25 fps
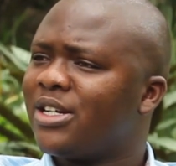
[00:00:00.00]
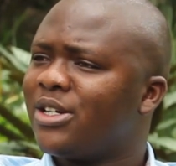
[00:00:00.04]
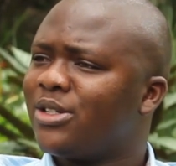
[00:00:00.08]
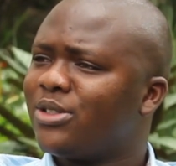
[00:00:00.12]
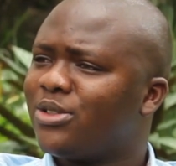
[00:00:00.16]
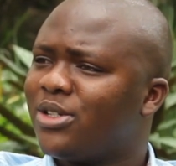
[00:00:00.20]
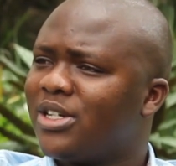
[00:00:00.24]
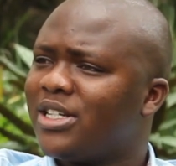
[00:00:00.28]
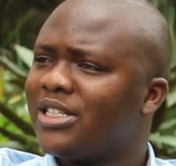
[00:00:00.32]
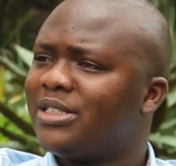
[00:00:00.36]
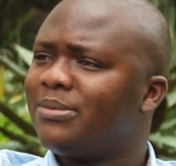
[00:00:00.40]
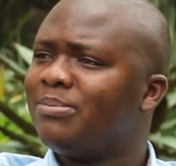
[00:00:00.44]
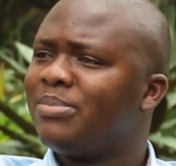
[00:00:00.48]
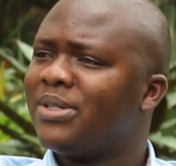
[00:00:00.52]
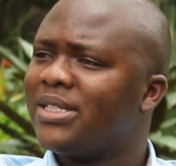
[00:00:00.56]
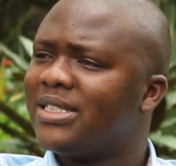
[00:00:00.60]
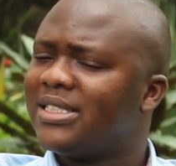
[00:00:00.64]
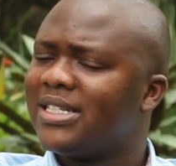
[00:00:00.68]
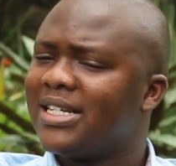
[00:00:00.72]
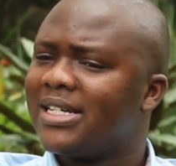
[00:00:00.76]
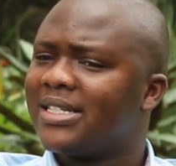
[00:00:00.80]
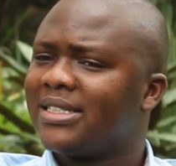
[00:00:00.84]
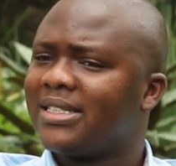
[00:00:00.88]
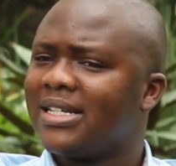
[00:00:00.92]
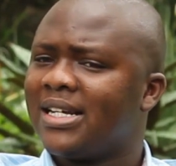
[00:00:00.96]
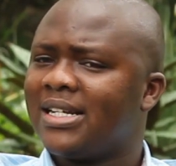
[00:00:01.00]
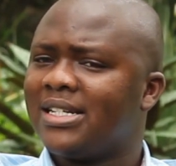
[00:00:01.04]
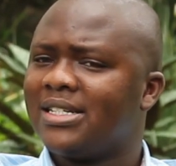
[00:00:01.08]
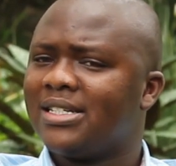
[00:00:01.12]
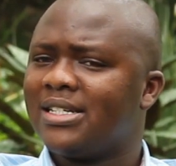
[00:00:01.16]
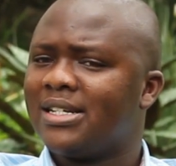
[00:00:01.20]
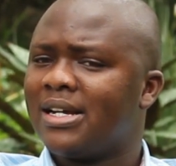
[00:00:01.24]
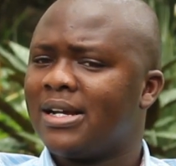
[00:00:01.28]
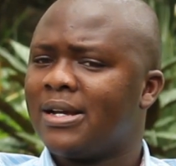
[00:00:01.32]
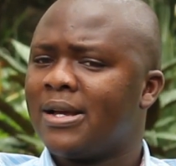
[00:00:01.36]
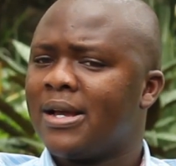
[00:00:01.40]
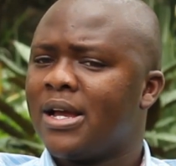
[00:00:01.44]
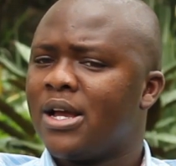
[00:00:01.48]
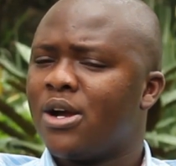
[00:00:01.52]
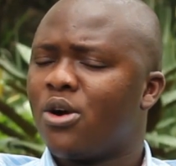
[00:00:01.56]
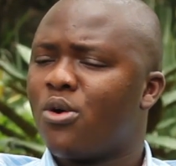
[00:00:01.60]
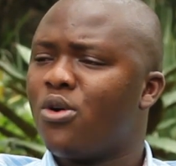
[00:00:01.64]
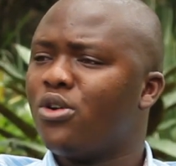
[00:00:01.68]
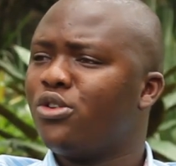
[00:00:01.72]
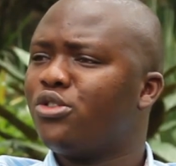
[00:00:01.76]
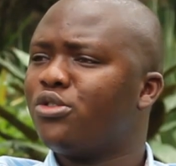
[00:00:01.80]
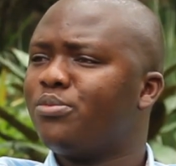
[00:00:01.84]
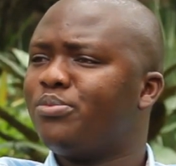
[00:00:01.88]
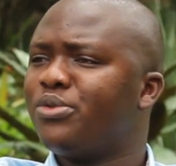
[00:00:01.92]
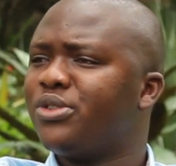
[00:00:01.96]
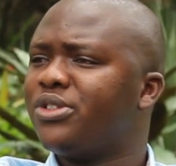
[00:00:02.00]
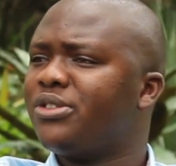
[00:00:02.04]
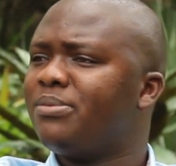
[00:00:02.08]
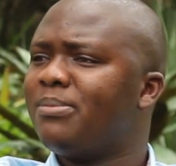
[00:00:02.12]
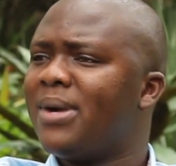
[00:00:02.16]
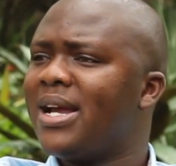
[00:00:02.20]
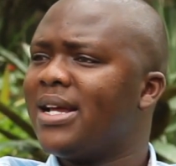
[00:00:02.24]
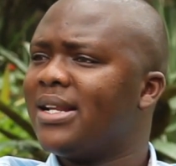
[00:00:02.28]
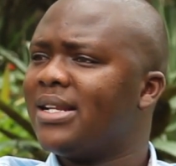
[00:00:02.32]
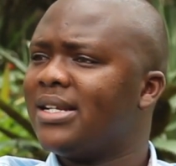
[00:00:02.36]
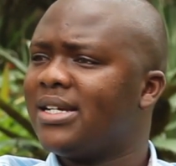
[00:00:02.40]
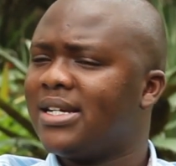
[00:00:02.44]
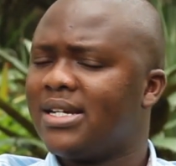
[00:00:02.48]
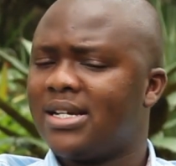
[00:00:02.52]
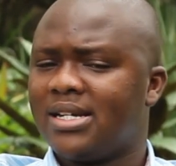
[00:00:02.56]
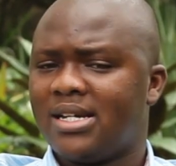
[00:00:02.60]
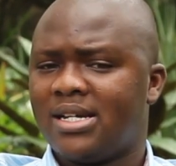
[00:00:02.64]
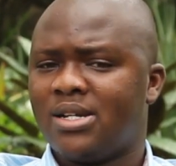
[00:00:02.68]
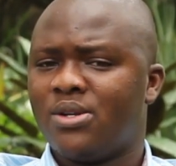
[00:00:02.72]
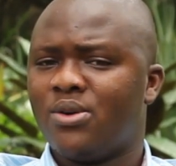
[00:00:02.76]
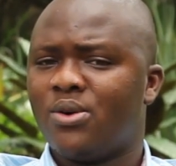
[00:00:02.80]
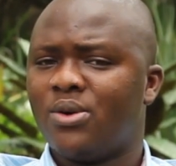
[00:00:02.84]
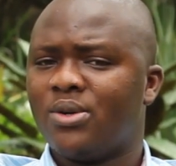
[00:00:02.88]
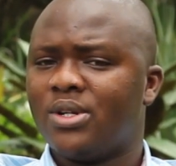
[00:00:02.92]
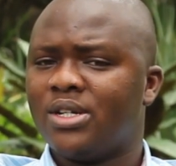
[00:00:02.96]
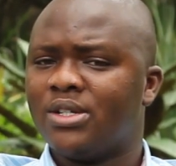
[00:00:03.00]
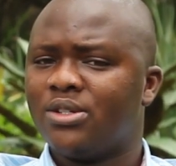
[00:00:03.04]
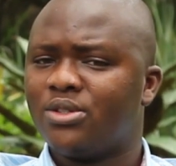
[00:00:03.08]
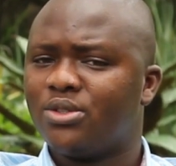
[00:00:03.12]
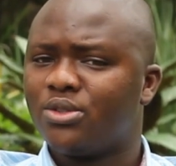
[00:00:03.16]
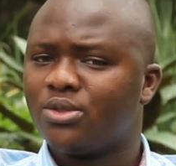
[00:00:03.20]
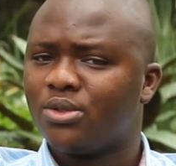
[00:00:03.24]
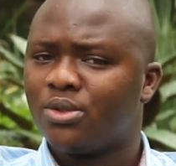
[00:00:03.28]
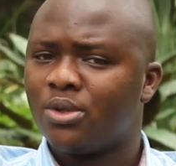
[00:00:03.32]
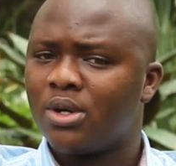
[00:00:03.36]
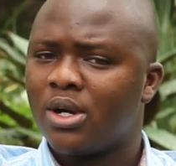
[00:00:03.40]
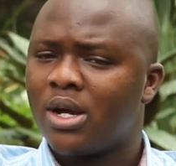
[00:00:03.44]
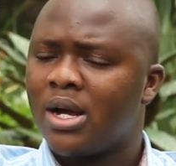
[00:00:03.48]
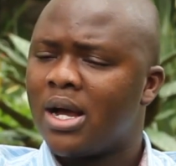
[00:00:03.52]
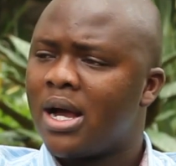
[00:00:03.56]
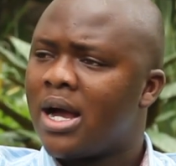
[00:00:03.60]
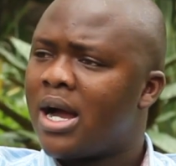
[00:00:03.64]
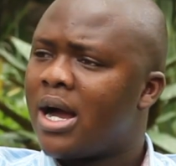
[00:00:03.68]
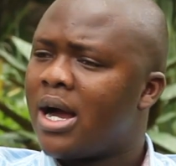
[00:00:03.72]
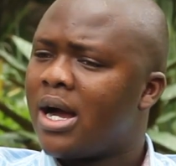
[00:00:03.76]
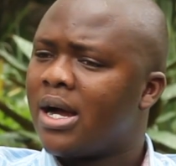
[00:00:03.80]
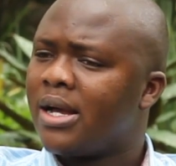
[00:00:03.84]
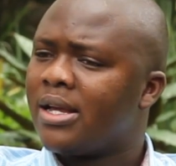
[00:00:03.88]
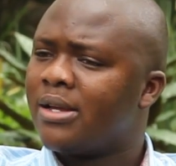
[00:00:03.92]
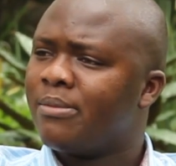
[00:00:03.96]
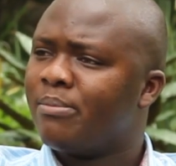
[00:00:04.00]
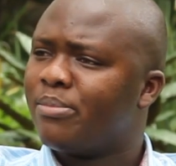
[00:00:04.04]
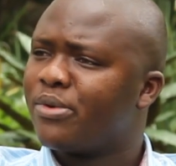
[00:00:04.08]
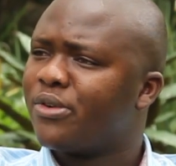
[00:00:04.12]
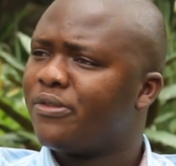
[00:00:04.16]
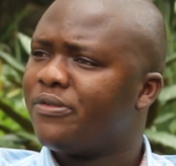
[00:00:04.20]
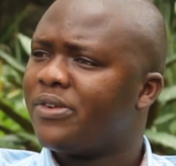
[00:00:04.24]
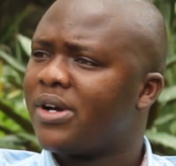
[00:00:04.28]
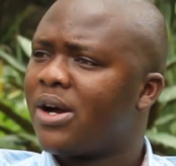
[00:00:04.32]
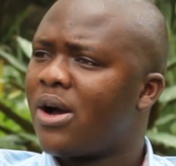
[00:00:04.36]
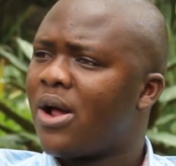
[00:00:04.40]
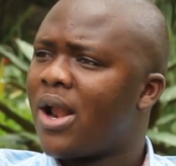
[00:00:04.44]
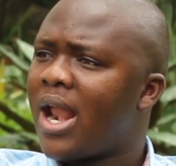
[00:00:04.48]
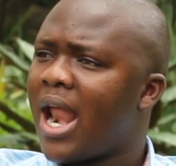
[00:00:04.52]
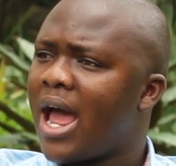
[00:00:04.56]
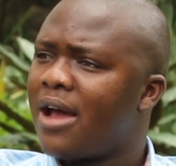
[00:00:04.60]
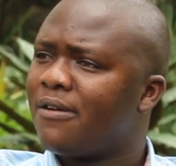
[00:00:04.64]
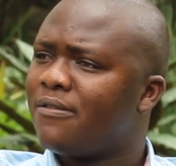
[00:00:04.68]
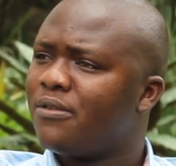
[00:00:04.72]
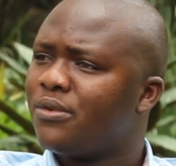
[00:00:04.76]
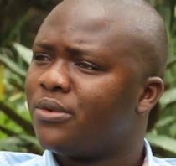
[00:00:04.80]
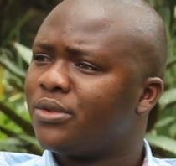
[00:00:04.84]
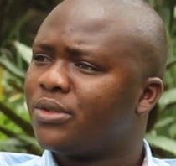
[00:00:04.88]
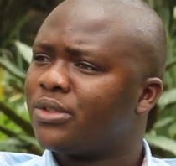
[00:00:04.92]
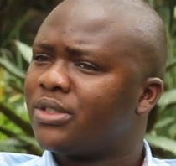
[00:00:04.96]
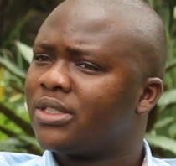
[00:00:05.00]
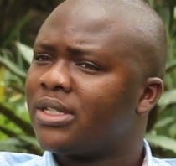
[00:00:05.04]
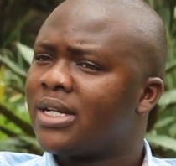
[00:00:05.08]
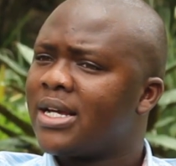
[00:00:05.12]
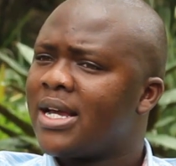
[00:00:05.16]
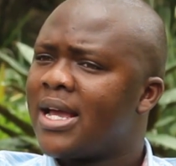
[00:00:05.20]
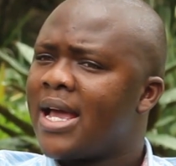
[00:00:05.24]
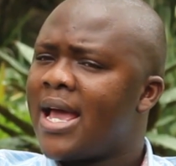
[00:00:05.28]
So it's business, and contributes mainly, into improving our livelihoods.